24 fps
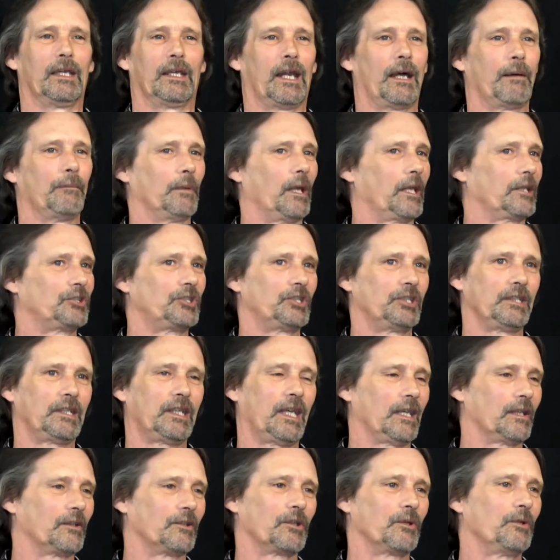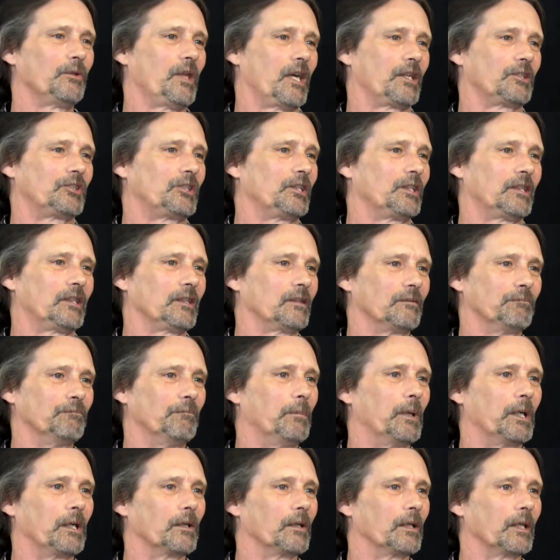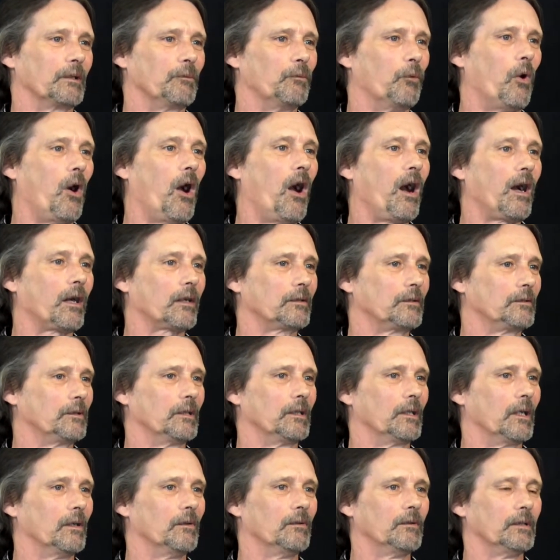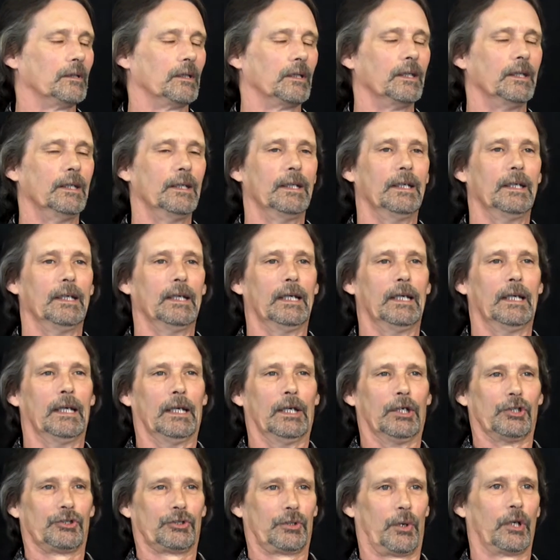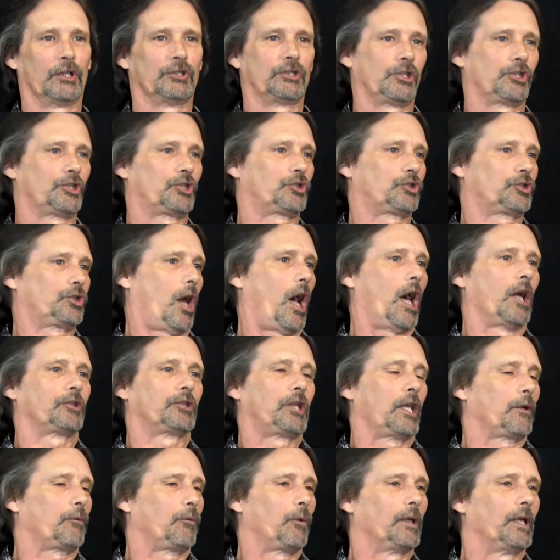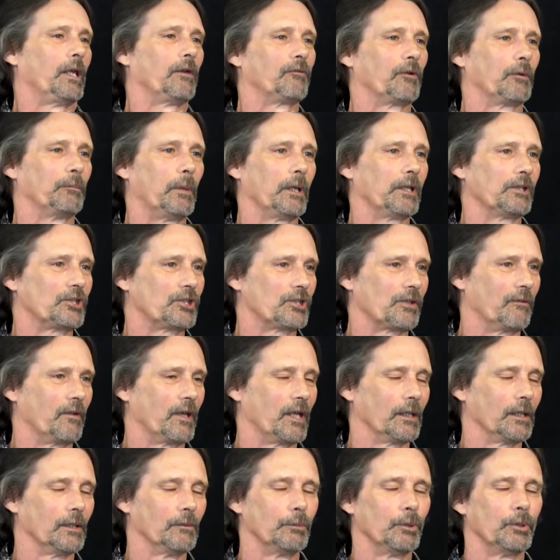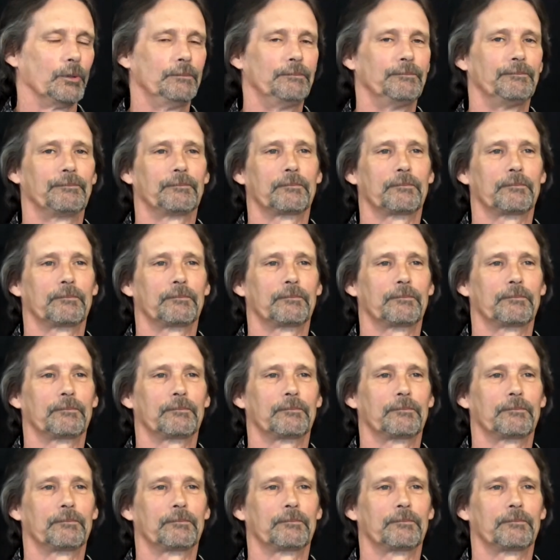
And I'm like, she can't do that. She can barely walk, you know. And so I said, I'll take whatever bed's available.